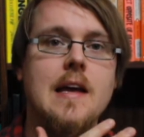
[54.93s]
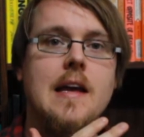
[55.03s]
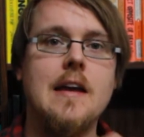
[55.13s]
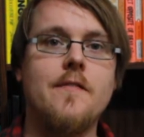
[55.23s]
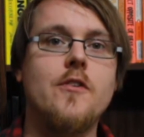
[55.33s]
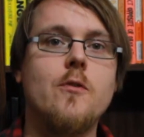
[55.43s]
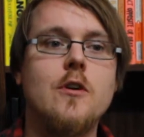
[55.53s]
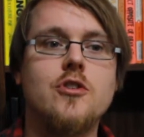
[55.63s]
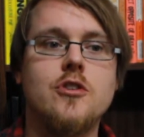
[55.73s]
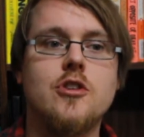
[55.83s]
If you
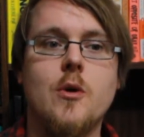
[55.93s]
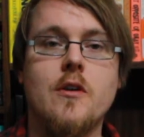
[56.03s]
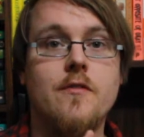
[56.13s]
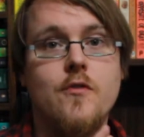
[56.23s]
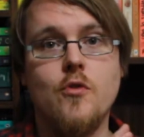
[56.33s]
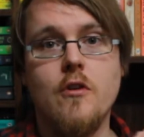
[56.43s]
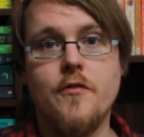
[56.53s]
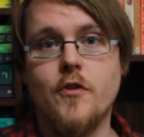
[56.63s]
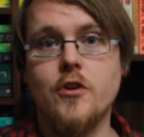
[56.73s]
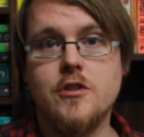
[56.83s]
are just going for a
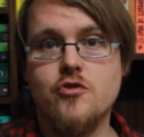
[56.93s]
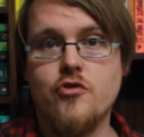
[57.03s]
first